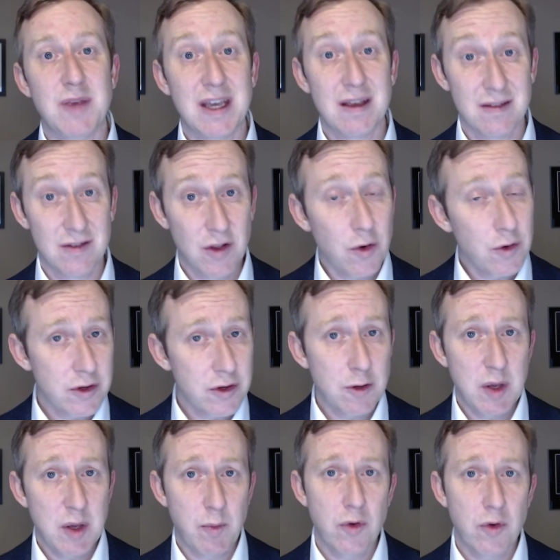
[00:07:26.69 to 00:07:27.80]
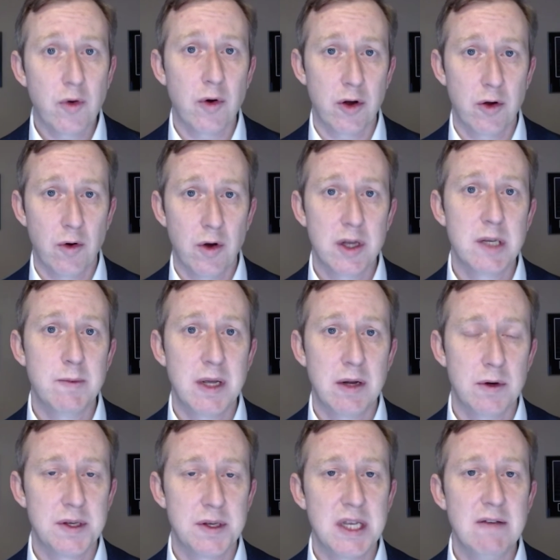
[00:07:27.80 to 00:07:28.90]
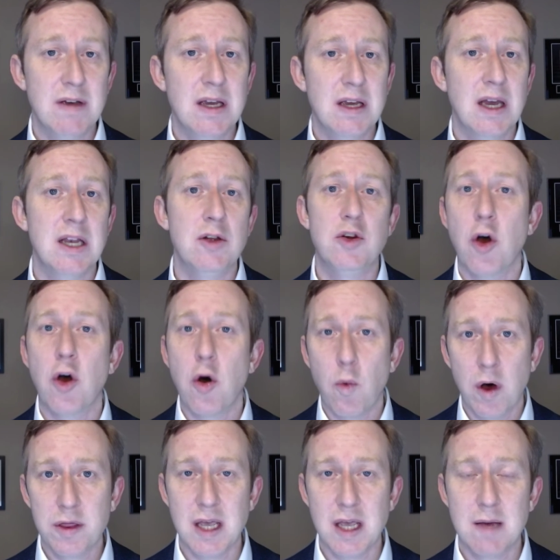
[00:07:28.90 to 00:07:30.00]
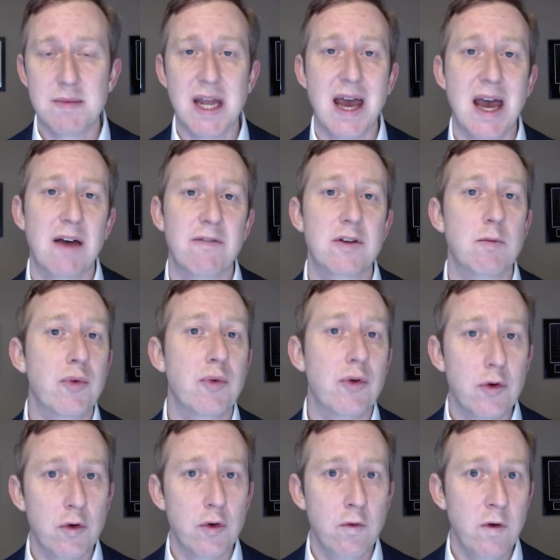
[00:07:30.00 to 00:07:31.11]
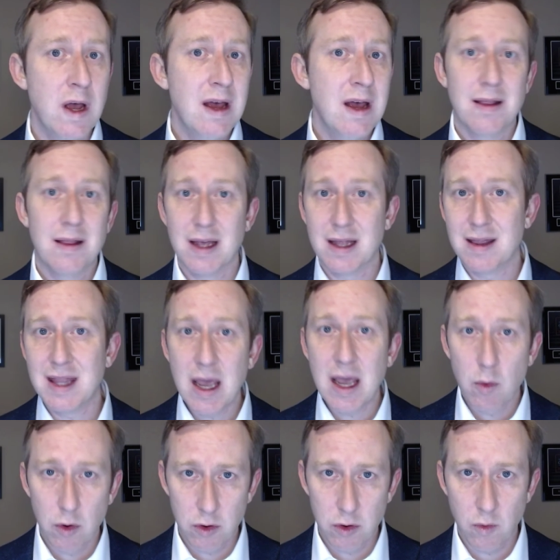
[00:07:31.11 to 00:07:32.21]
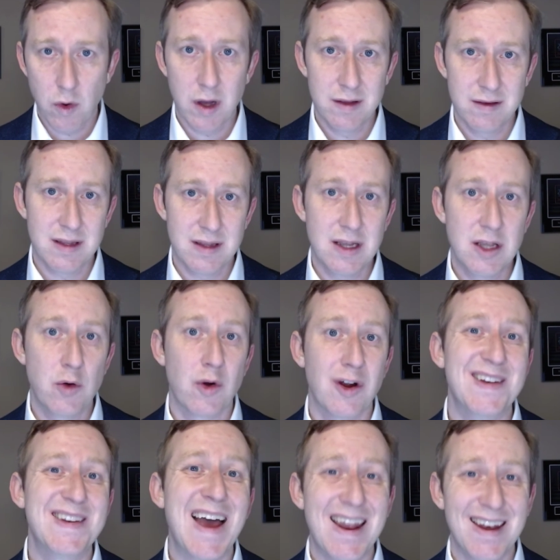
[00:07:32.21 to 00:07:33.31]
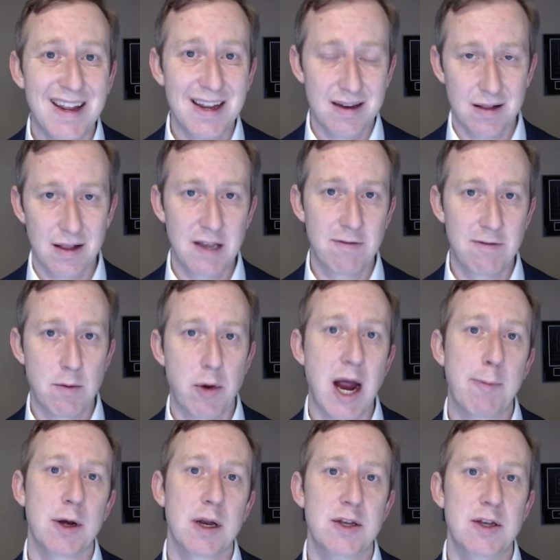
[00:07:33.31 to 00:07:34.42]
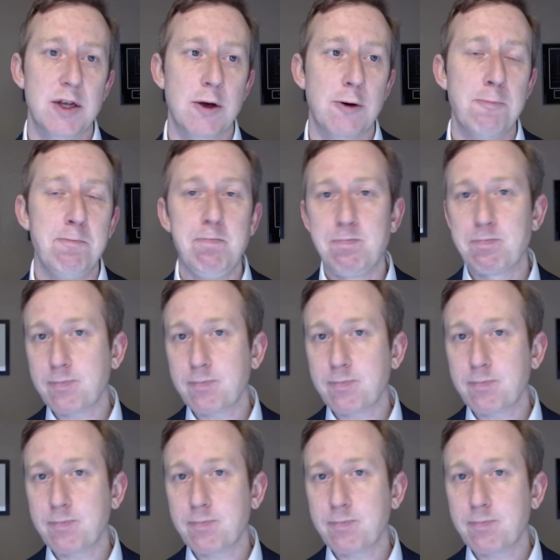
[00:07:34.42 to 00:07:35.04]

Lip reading: because those are the people who are going to be receiving, and you don't want them to have to prove that they were the ones that you were intending to leave the property to